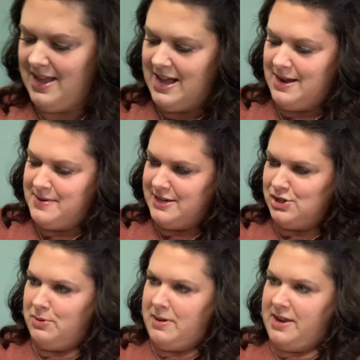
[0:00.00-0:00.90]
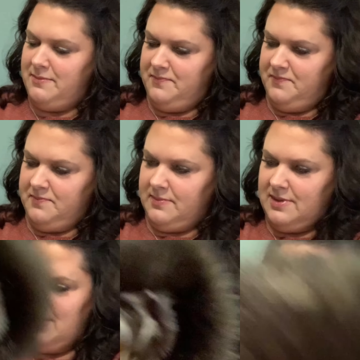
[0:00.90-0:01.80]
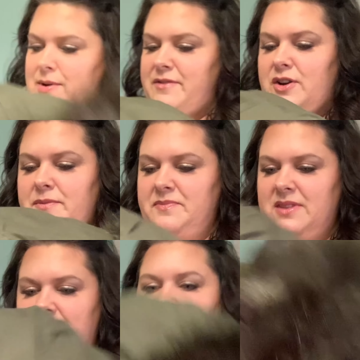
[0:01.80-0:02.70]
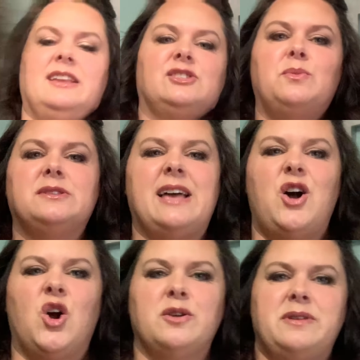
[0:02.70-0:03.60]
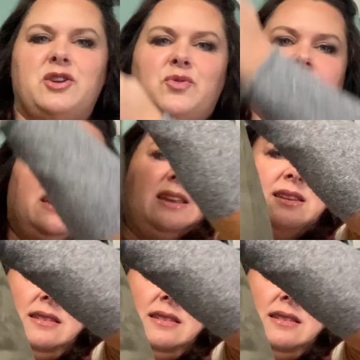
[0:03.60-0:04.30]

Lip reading: I'm not sure about it. However, it's almost that army green.